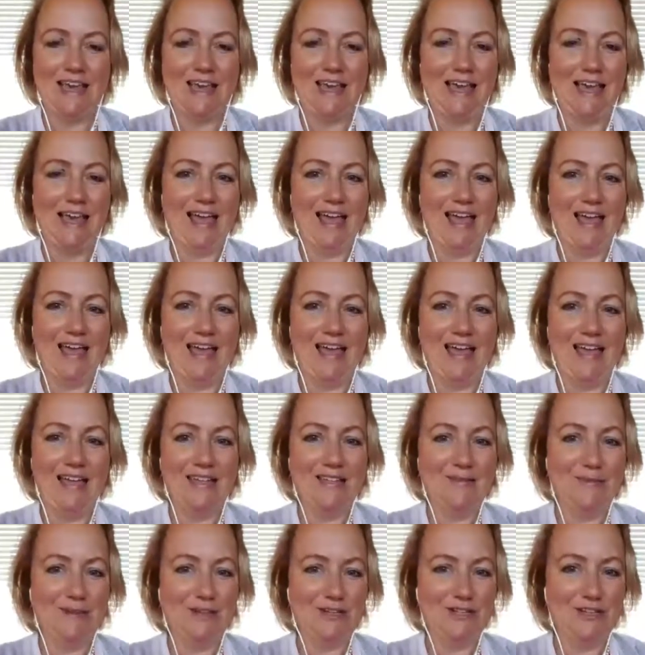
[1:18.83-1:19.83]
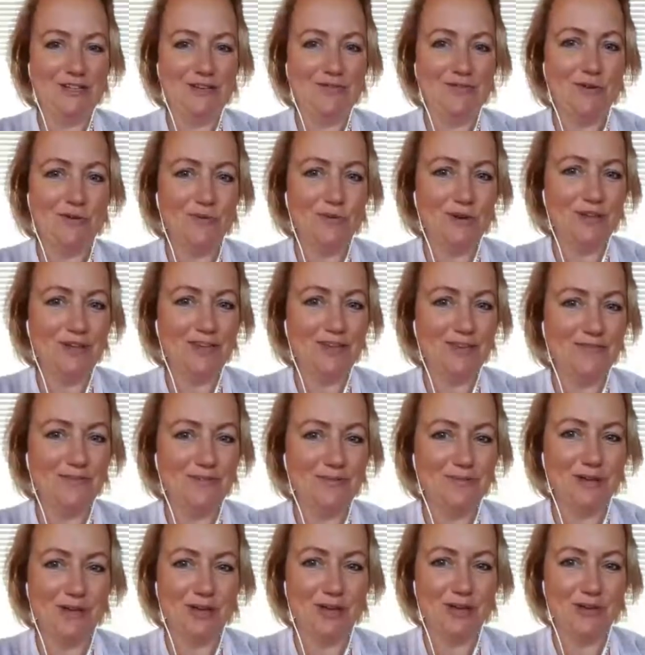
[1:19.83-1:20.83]
especially if we're working
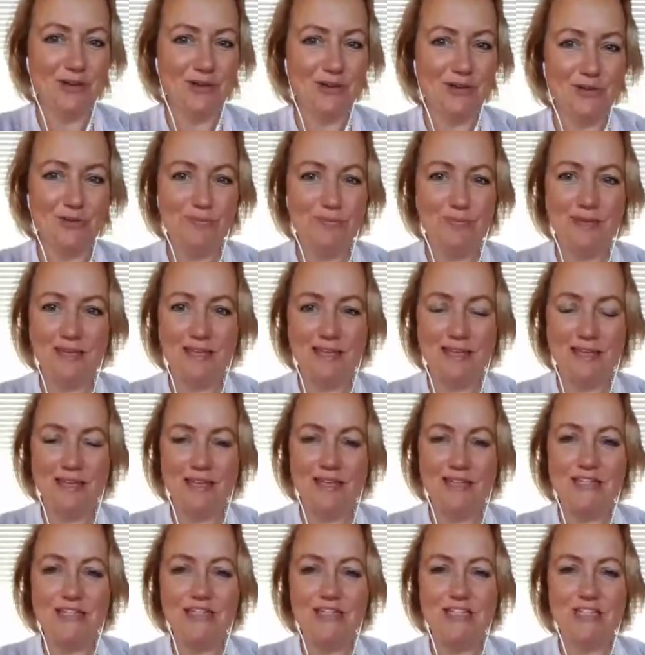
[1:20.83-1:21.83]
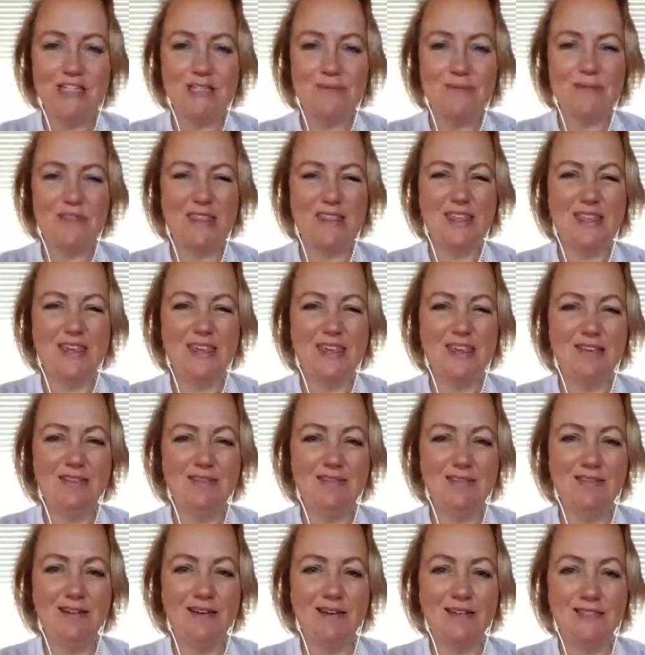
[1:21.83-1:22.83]
from home, to just be thinking,
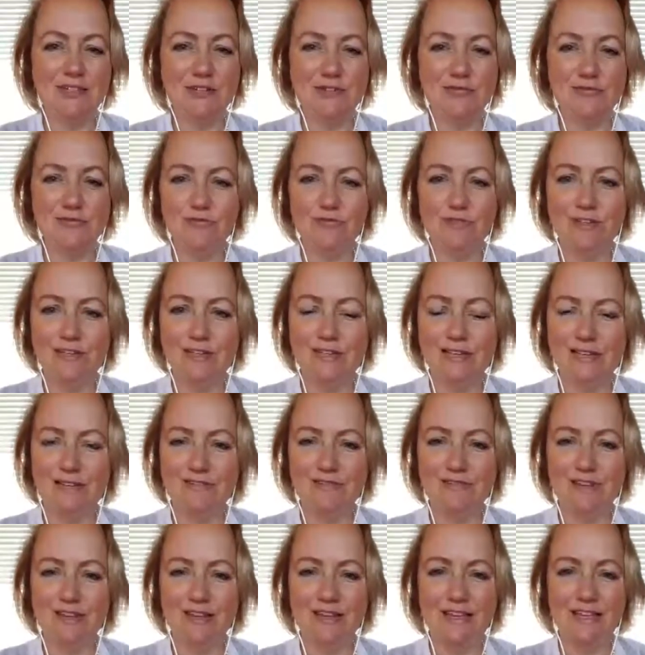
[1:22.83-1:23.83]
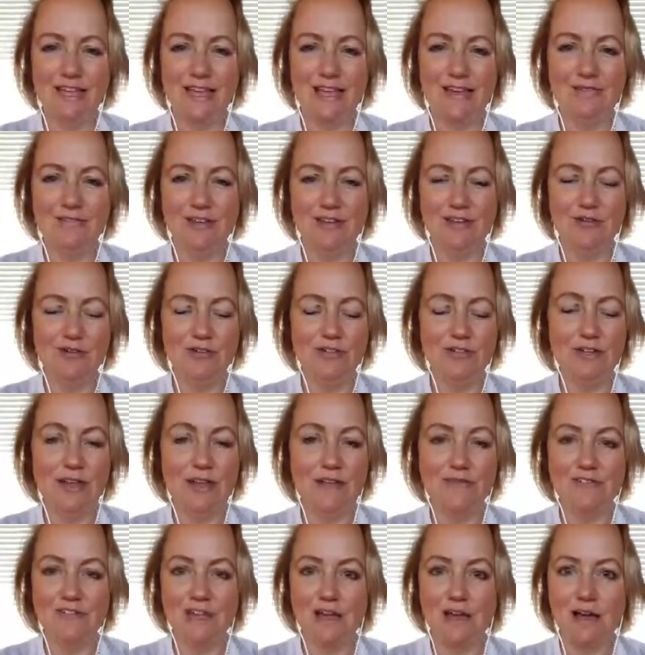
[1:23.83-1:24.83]
oh, I don't really feel like having, or I don't
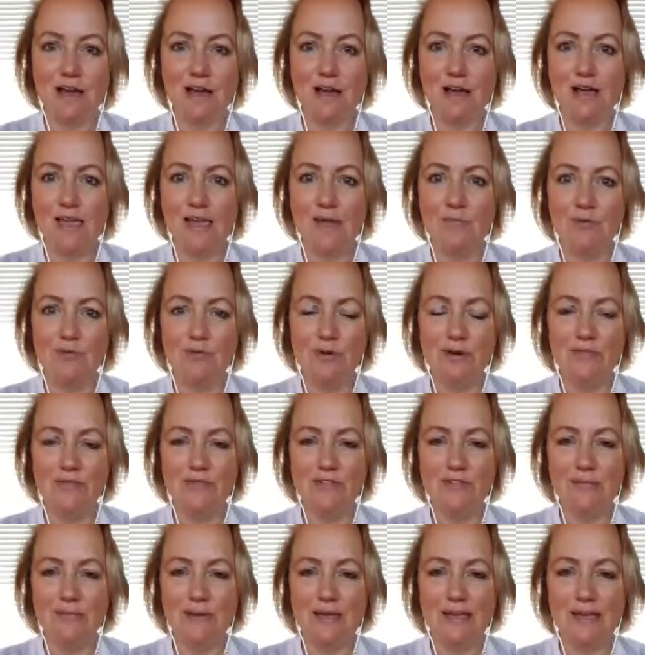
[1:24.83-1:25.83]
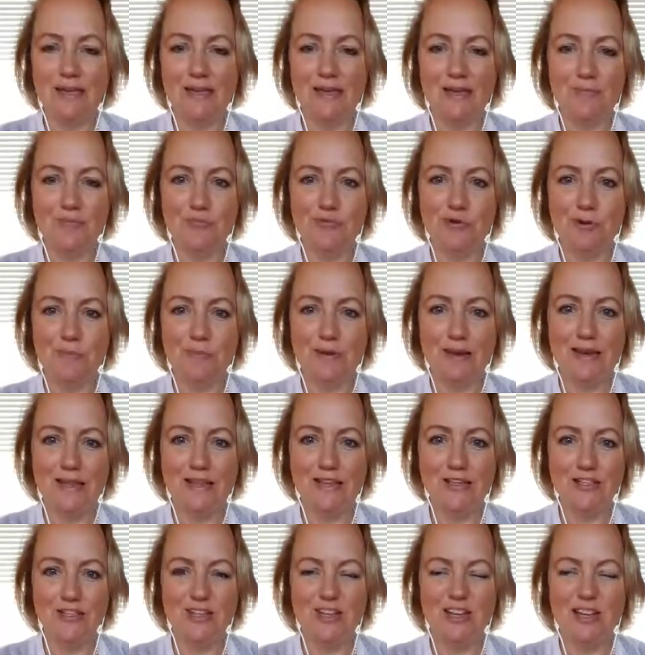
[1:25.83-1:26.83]
have time or whatever to make a proper
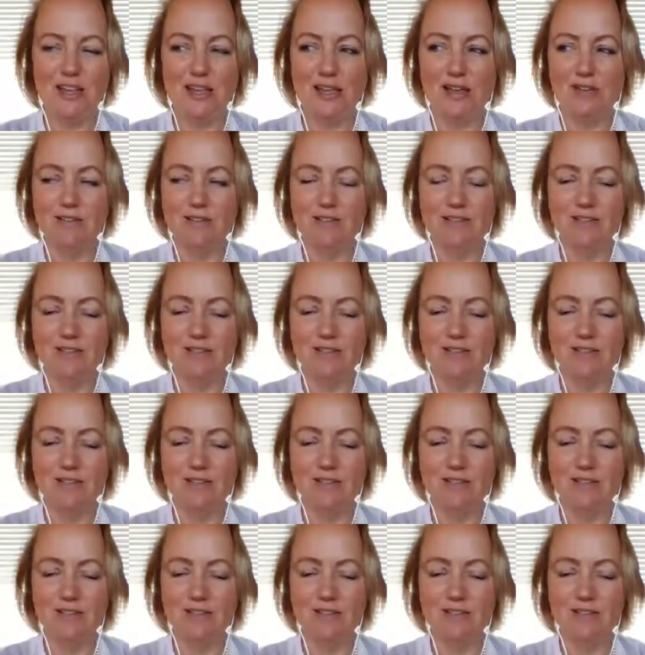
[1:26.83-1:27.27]
lunch today.